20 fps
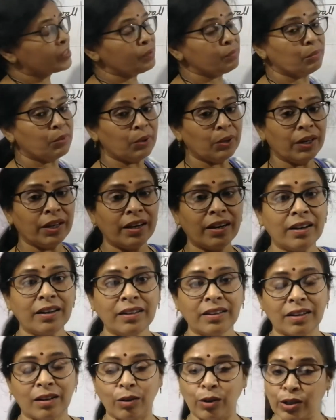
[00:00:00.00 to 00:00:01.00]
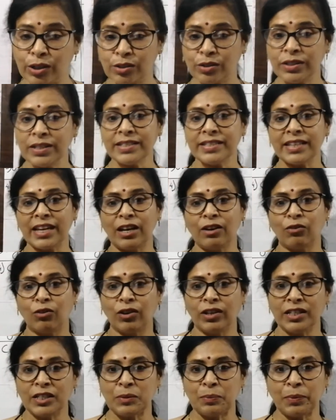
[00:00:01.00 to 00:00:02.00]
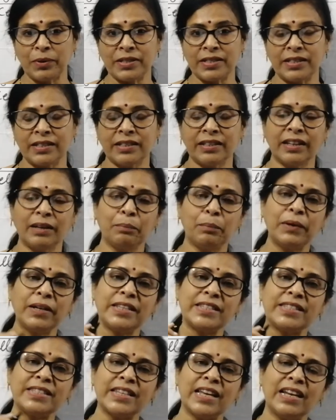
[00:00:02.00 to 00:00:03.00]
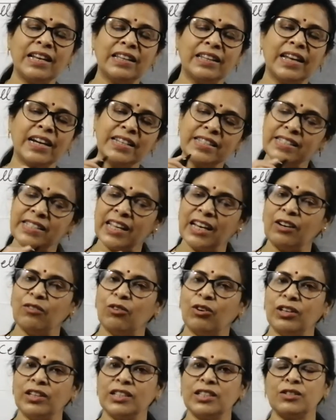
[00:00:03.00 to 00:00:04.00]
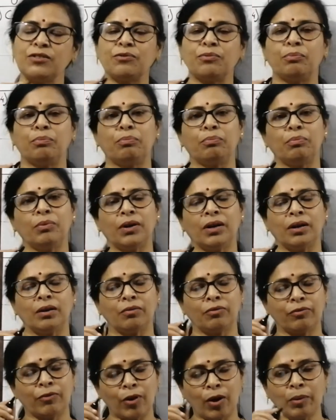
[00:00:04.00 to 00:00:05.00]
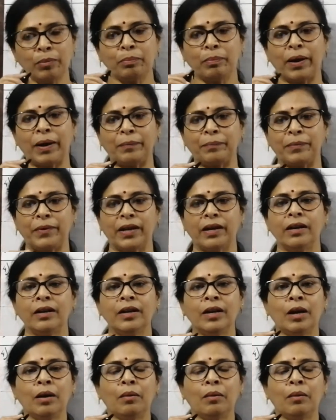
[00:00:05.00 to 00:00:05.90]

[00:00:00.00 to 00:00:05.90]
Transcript: In Monera, also the cell wall is present, but that cell wall is formed by the